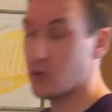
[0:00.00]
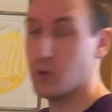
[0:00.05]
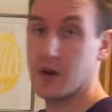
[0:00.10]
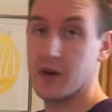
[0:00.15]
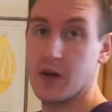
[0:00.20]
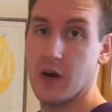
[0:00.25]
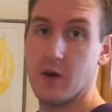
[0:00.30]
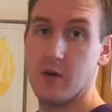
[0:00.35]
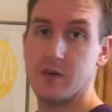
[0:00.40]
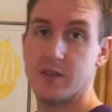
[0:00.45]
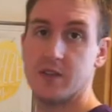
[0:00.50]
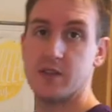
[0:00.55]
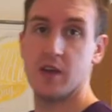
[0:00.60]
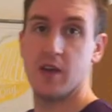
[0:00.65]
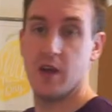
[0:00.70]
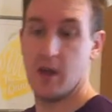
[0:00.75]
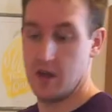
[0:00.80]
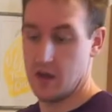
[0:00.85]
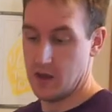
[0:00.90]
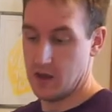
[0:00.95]
oats,
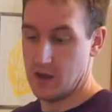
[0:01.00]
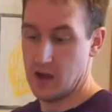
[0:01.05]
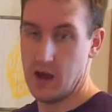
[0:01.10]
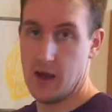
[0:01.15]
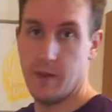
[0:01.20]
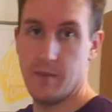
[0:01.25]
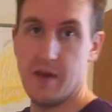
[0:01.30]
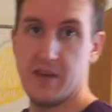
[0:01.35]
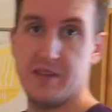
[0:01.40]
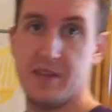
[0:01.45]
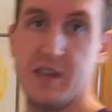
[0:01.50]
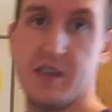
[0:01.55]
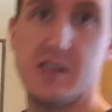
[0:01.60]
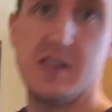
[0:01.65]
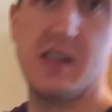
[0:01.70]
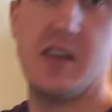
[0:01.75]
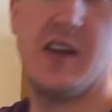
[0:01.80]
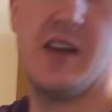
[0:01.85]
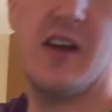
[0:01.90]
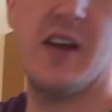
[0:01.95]
as you can
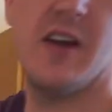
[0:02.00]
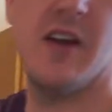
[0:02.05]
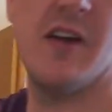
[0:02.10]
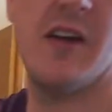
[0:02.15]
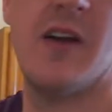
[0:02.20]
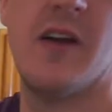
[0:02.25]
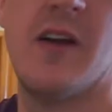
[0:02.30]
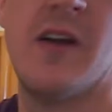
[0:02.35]
see here.